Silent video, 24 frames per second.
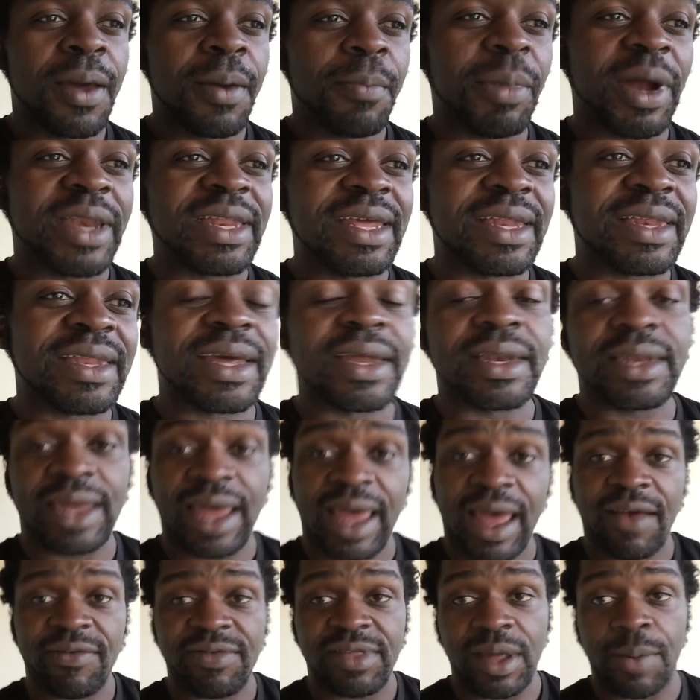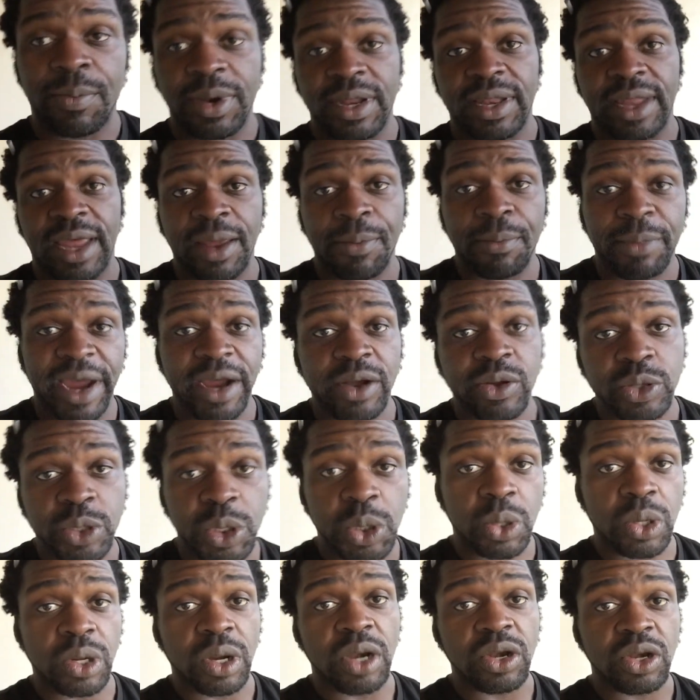But he didn't have somebody like Michael
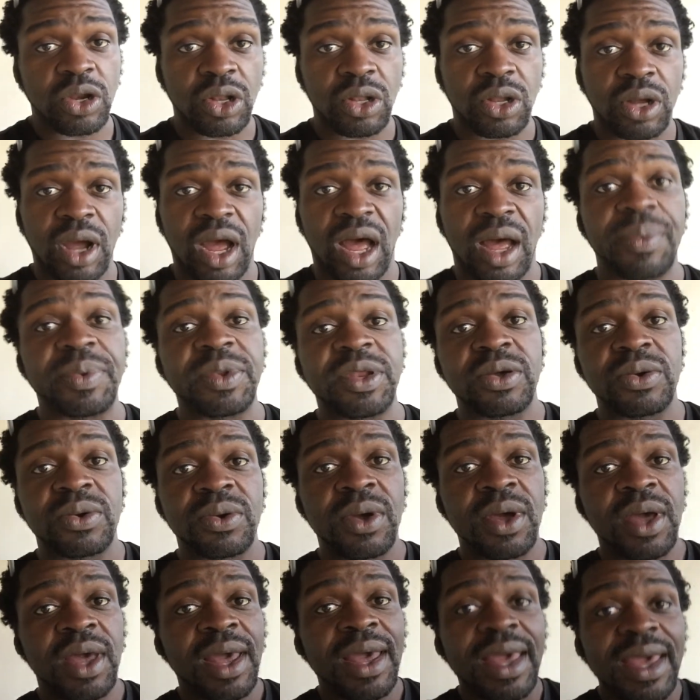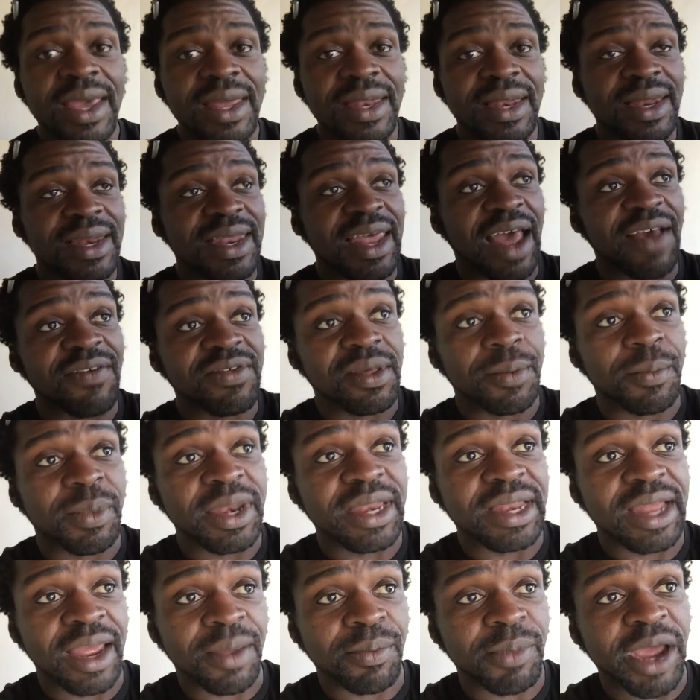Jordan to look up to. He didn't have
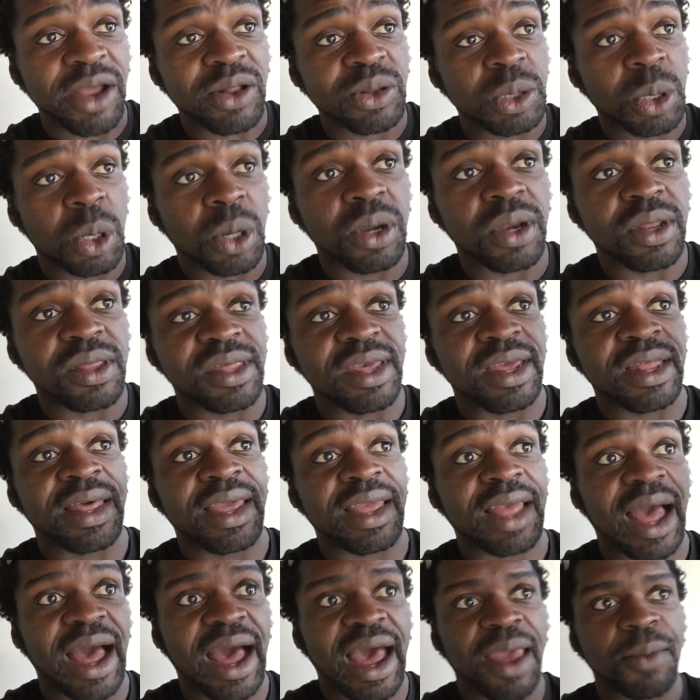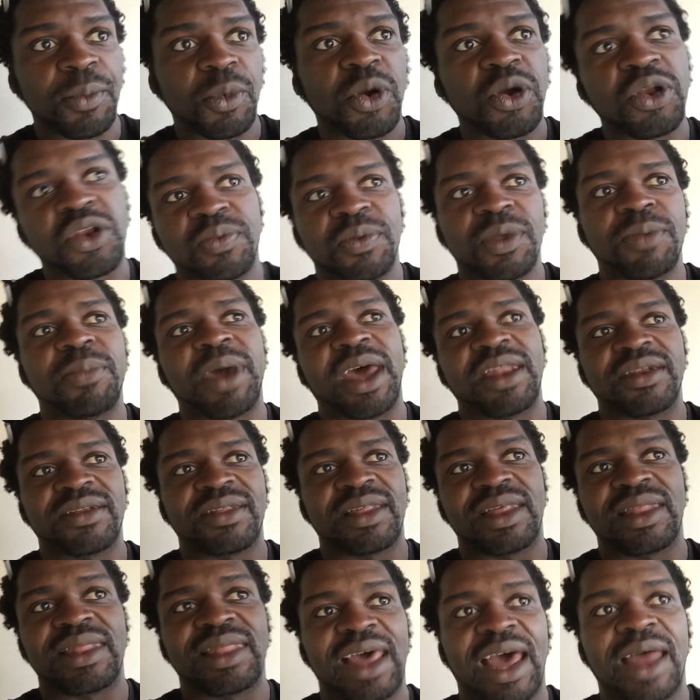somebody like Michael Jordan to say, like, I'm going to be better
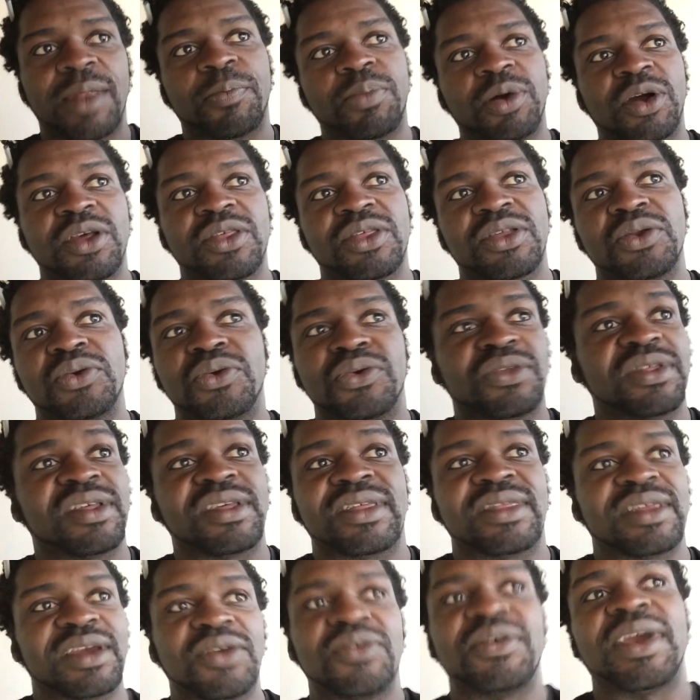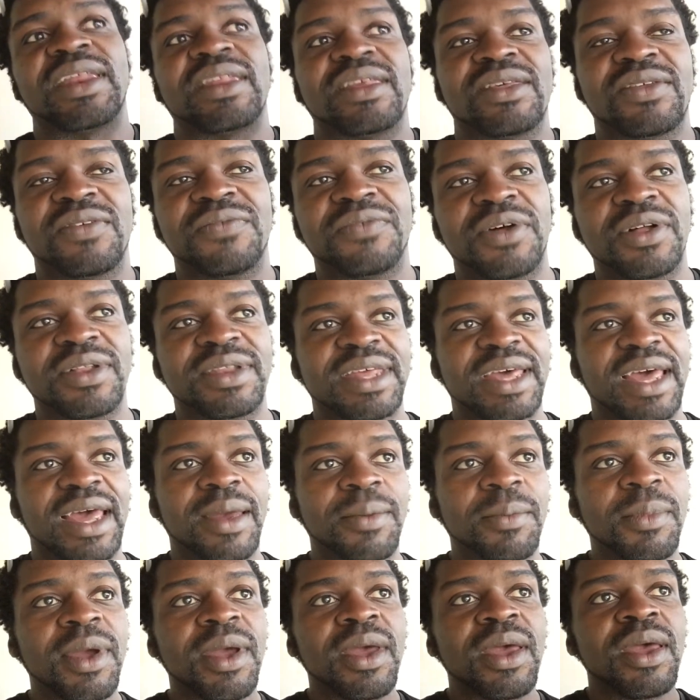than that person who's just the greatest of all
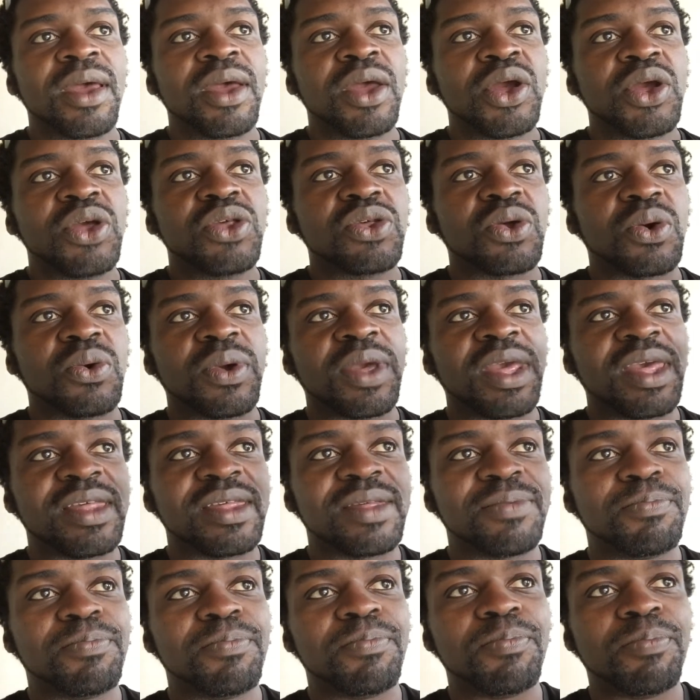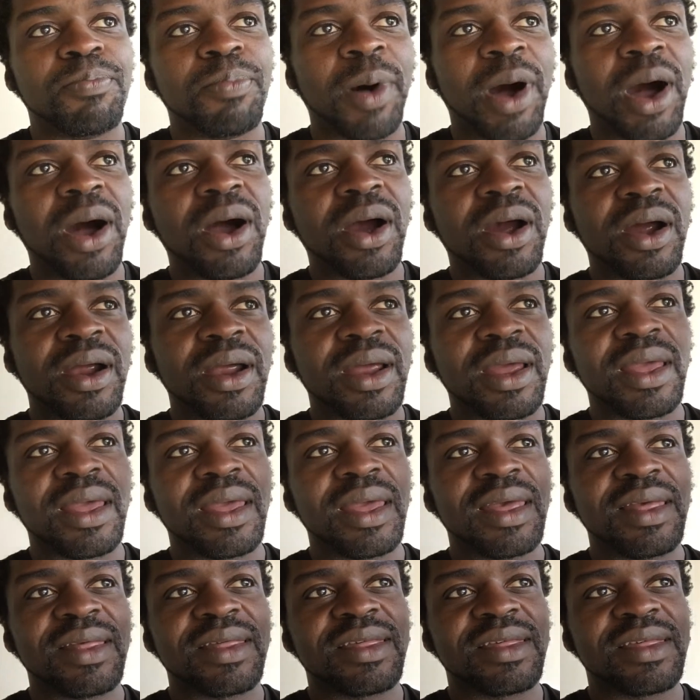time. So his bar,
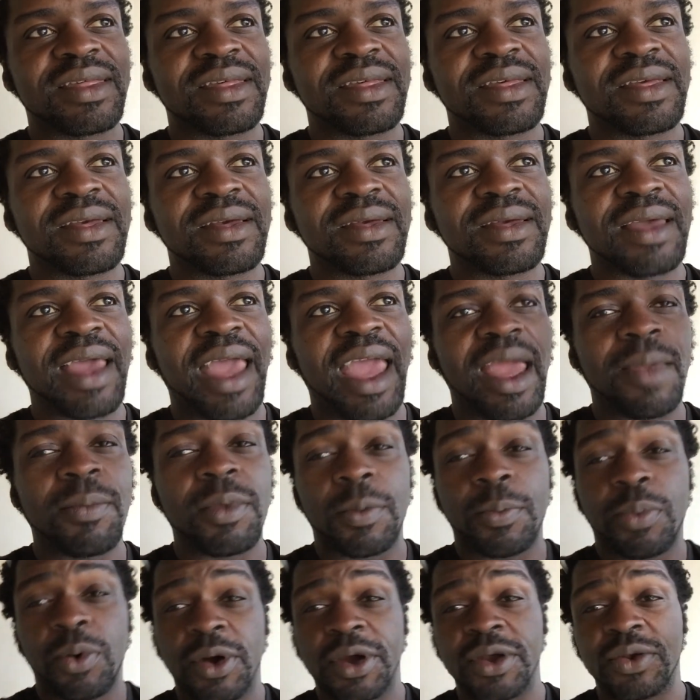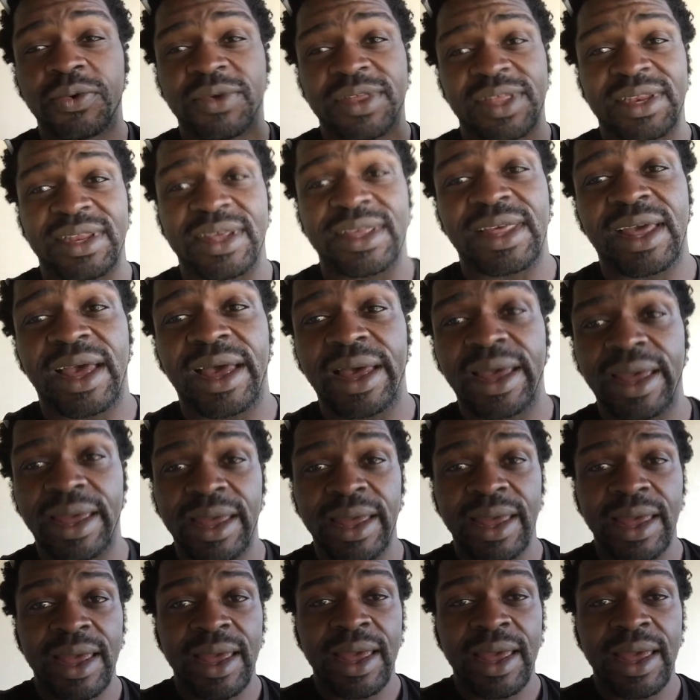his aiming point wasn't as high.